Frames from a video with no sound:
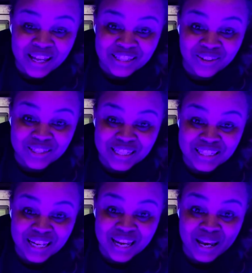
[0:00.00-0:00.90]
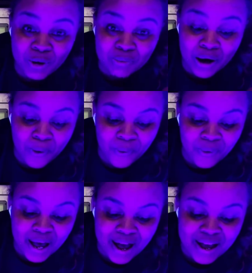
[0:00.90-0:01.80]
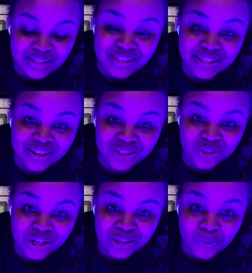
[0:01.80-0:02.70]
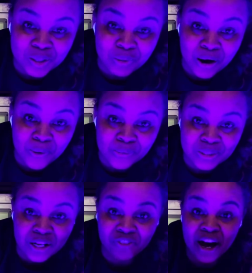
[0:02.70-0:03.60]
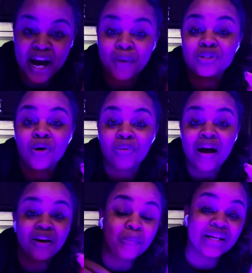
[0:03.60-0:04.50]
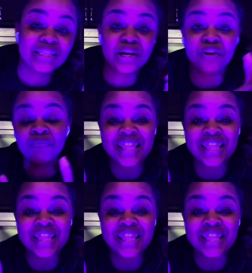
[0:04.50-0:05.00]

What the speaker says: So to see it with my own eyes and to construct it with my own self, I am so proud of myself.